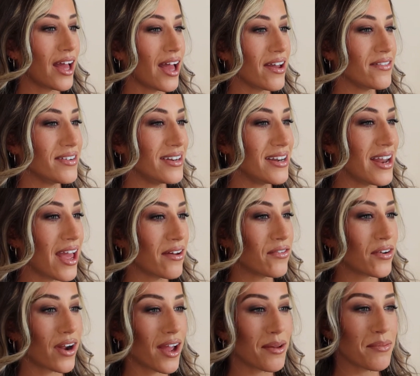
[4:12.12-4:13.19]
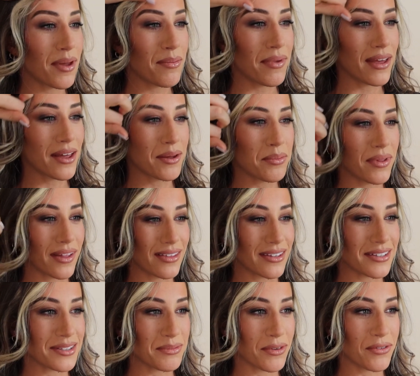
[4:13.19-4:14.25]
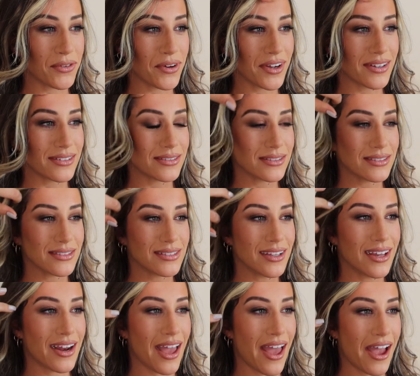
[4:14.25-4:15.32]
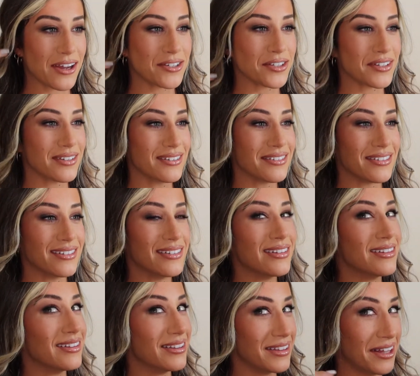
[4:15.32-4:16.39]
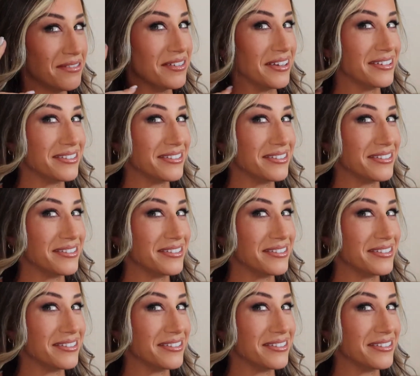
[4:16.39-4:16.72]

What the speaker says: I've never had my makeup like this before, and I actually love it.